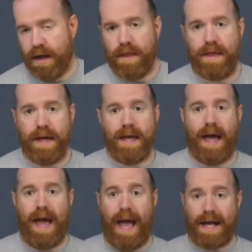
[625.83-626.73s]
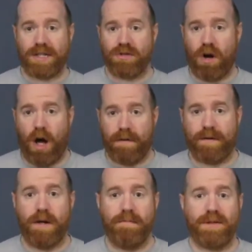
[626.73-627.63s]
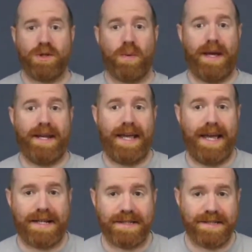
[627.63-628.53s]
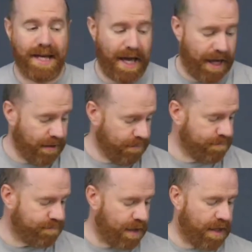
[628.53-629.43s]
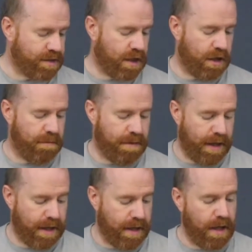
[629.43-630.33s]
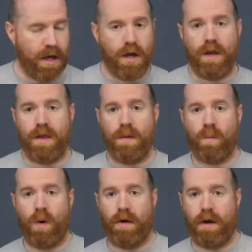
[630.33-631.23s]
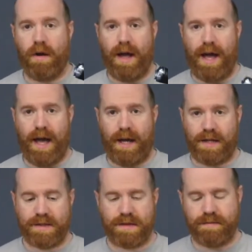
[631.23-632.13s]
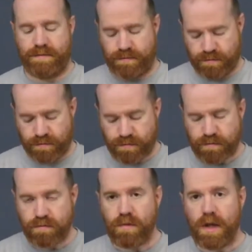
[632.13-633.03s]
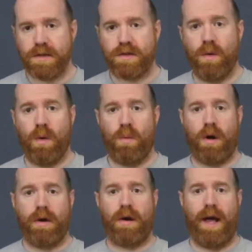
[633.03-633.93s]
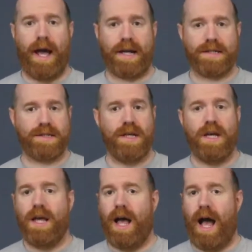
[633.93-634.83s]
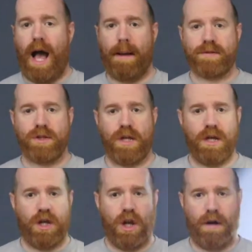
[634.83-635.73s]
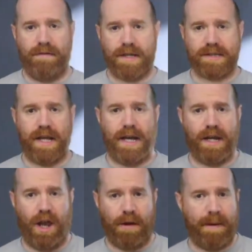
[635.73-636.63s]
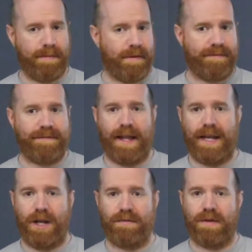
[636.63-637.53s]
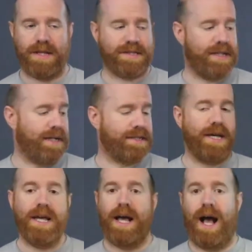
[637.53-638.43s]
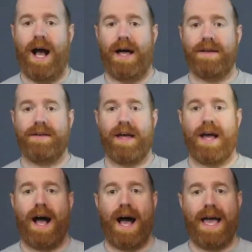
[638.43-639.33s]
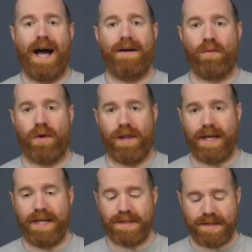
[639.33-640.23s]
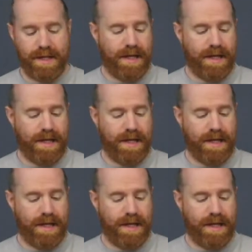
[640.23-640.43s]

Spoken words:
The extra offer between 8 and 10 is going to be the Warrior X. So Warrior X, absolutely love this light. A lot of people have fell in love with this light, and I have one of these